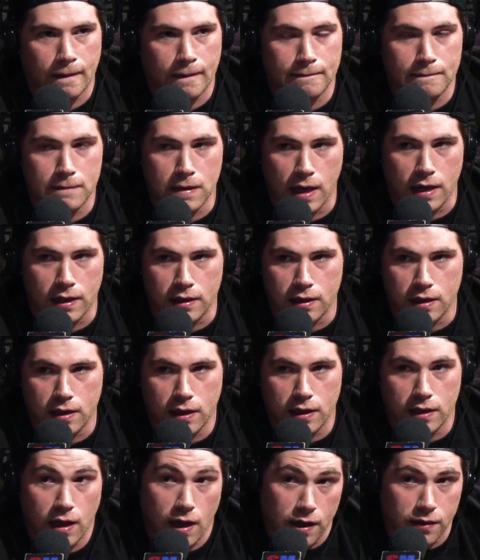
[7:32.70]
Yeah.
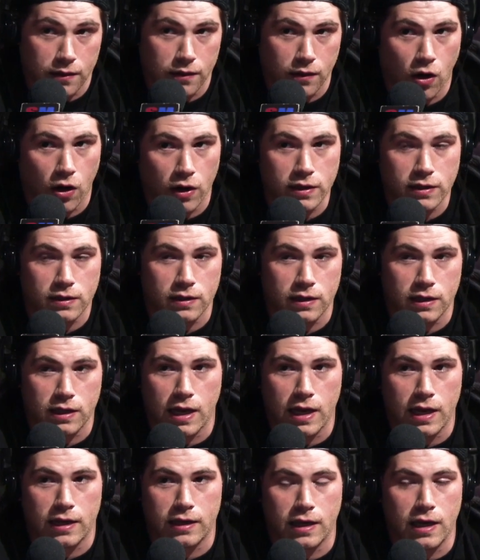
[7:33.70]
Yeah. Honestly. Right?
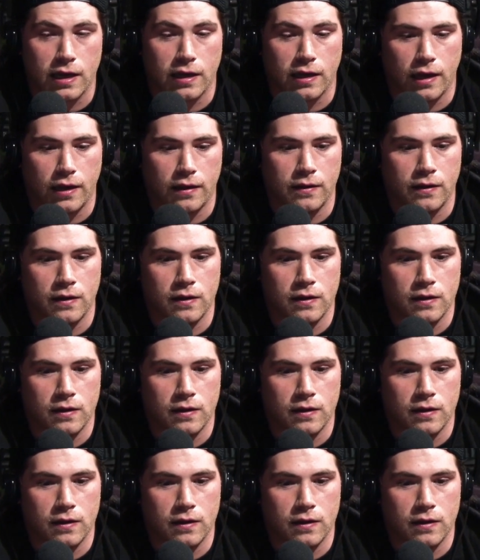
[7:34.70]
Yeah. Yeah. Right.